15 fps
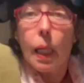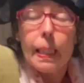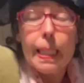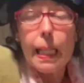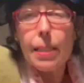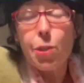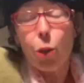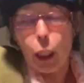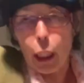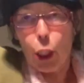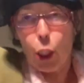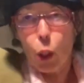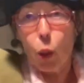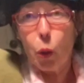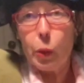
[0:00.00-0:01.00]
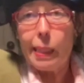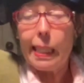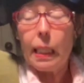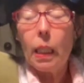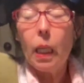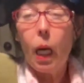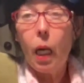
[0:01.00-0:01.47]
says you can use
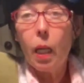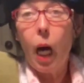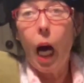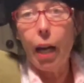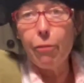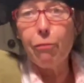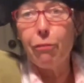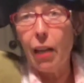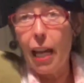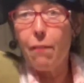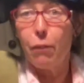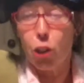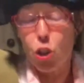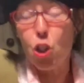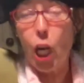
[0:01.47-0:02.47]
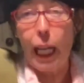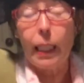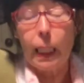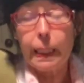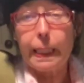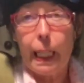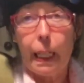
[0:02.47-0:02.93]
unflavored
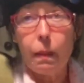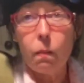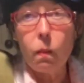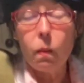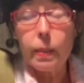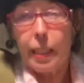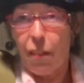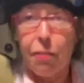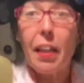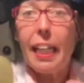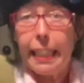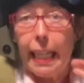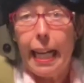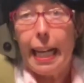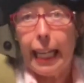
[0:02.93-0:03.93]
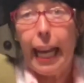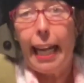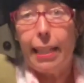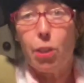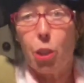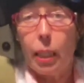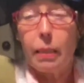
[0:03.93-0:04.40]
gelatin. It's a thickening
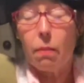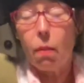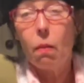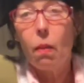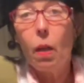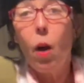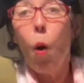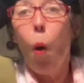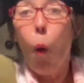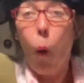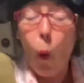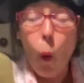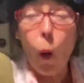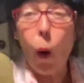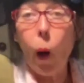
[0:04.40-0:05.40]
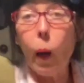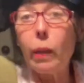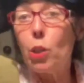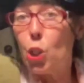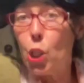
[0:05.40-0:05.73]
agent. Or